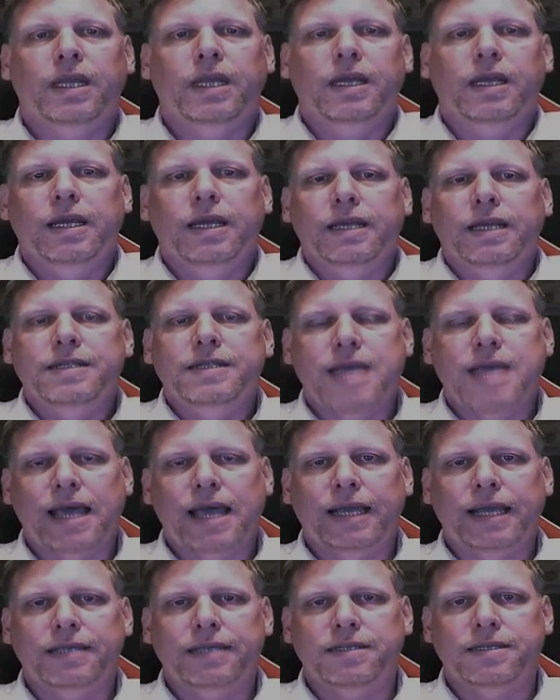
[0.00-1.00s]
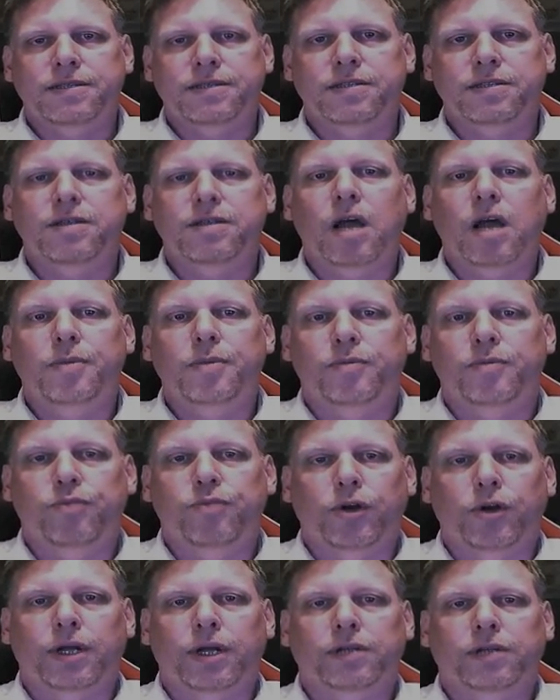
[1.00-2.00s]
Tags is the type of
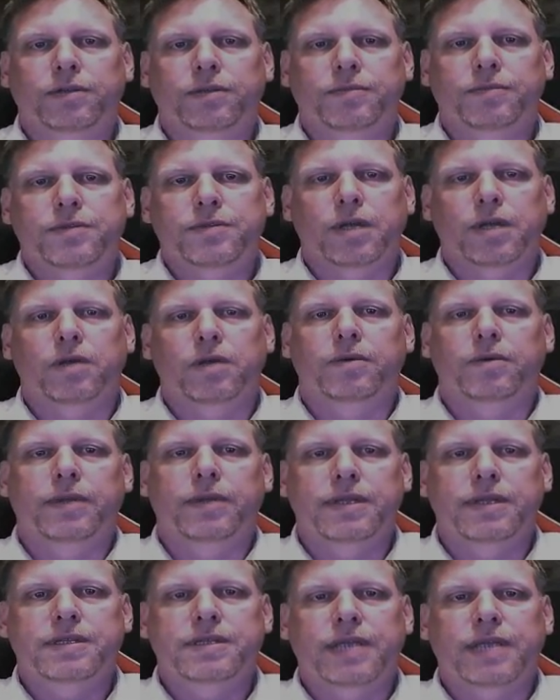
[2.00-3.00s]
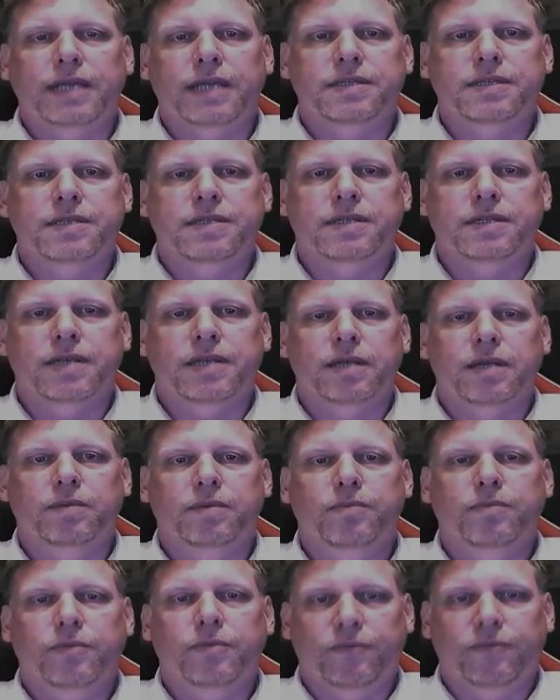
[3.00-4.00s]
product, so in this case it's a
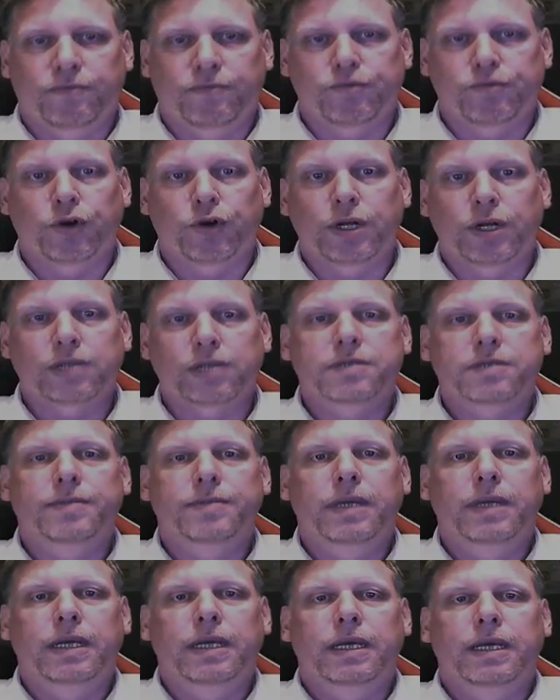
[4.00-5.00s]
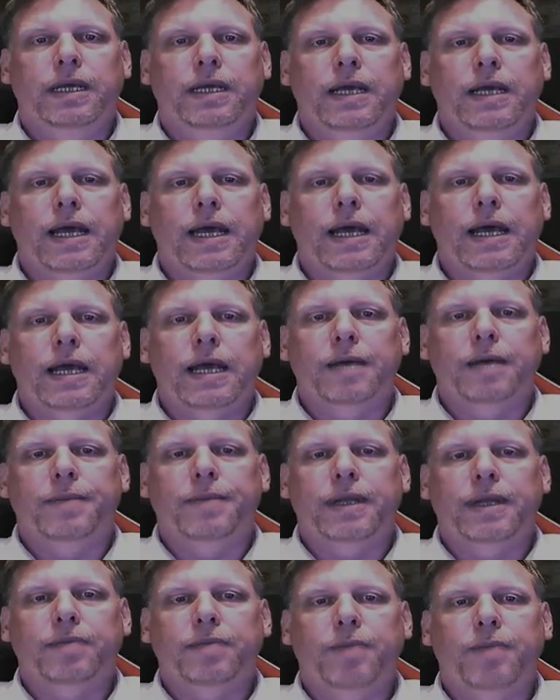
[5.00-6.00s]
product.
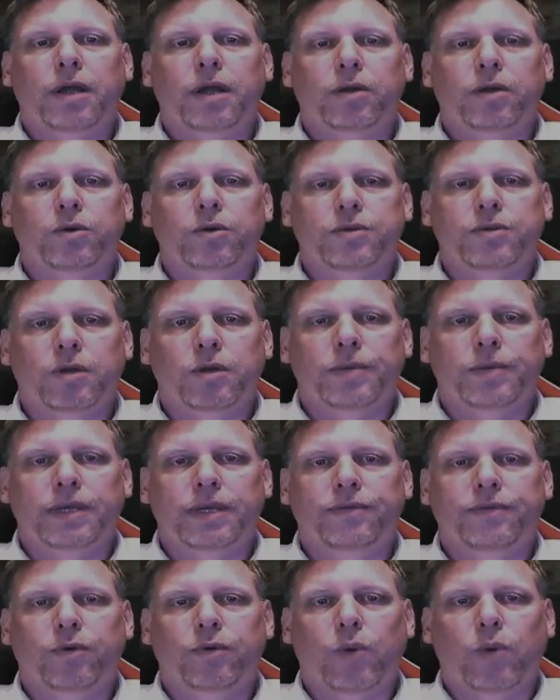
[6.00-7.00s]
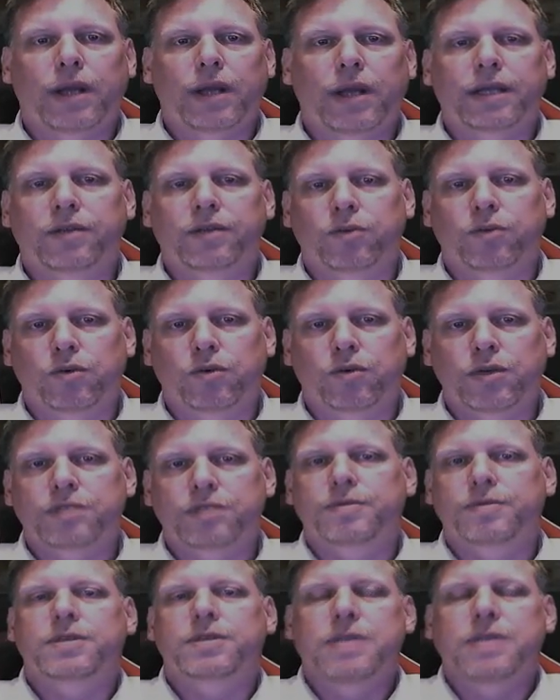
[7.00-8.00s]
It might also be for weddings or
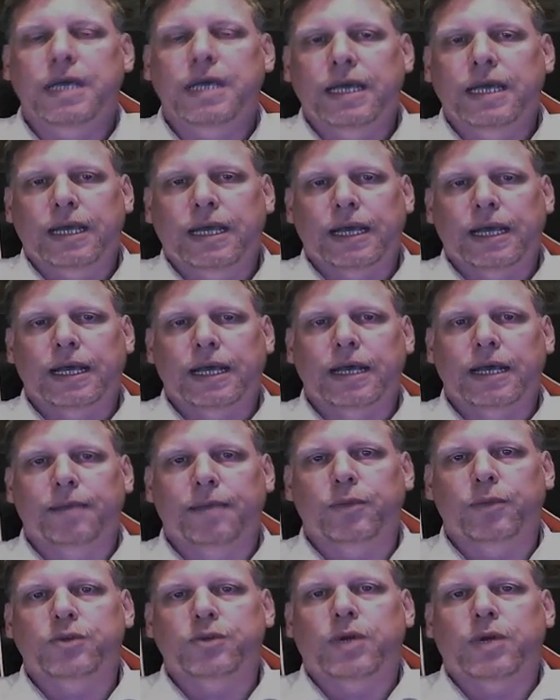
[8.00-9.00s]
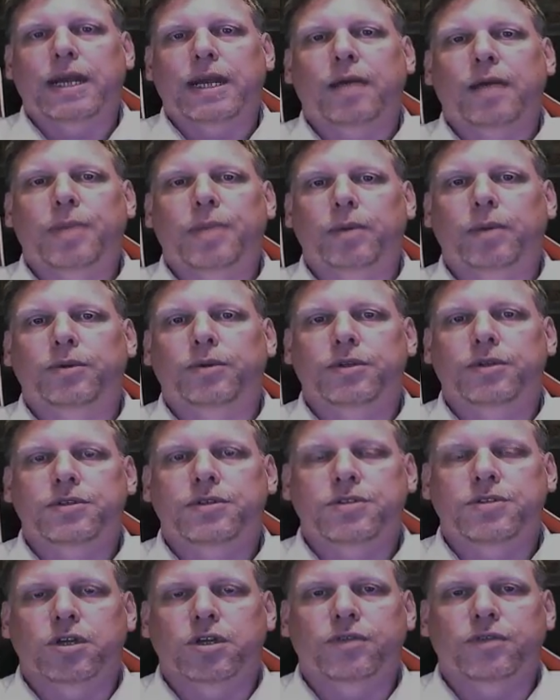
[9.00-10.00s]
Christmas, which will allow people to
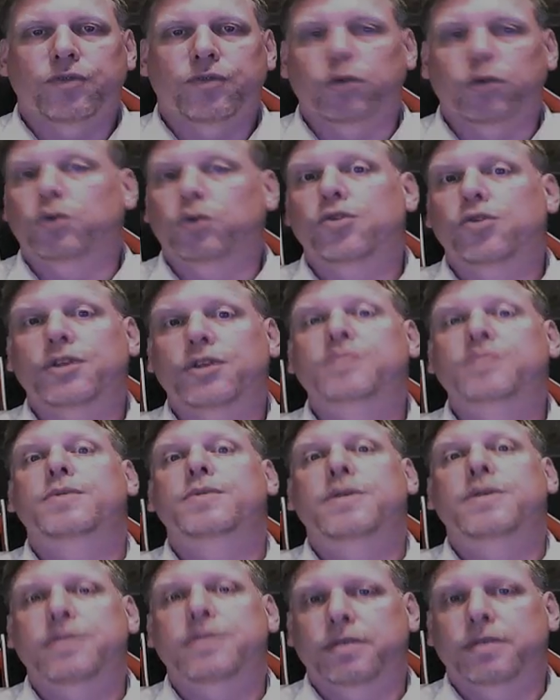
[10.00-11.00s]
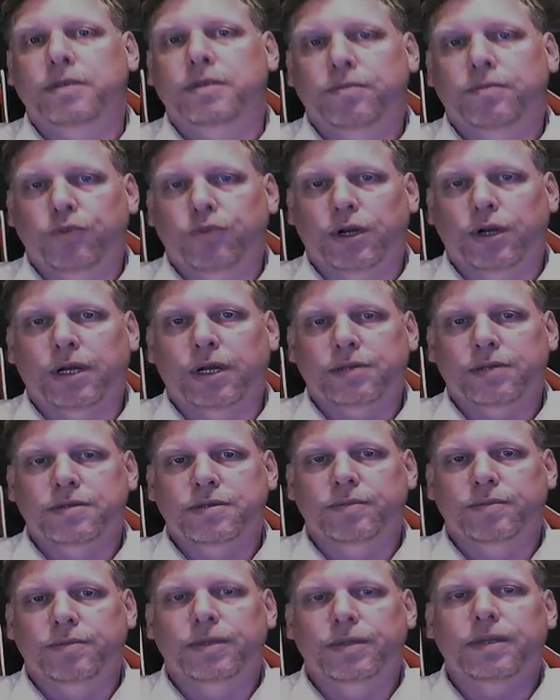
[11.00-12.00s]
search for all Christmas products,
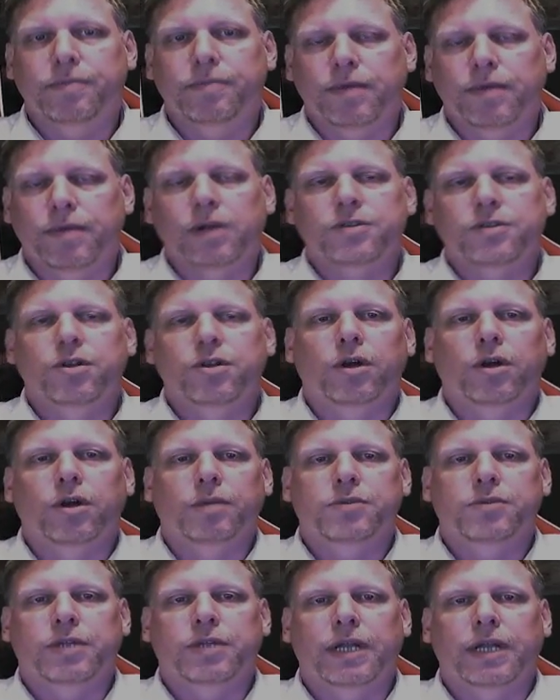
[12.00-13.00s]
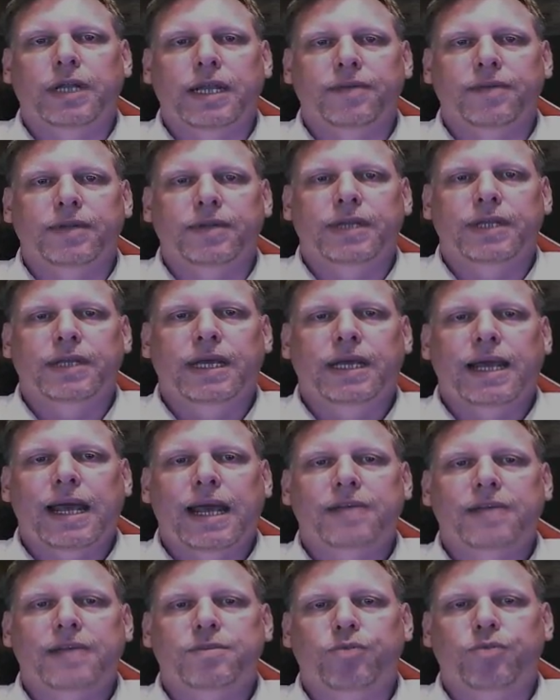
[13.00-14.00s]
but mine's not. I'm just going to leave it as a
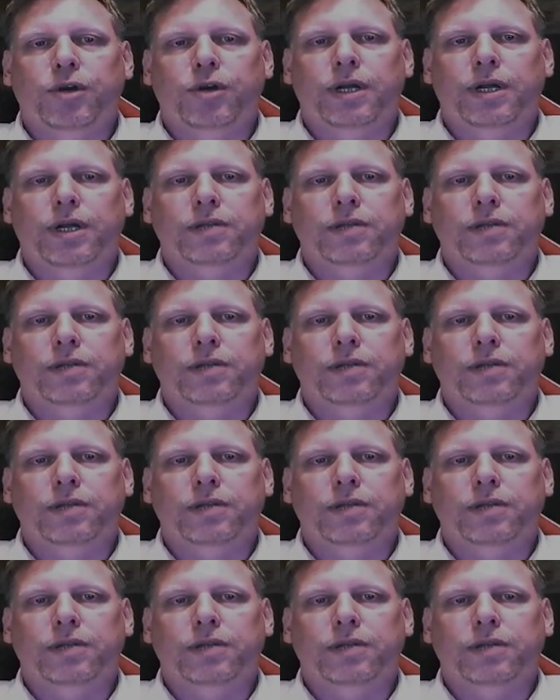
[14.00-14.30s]
product.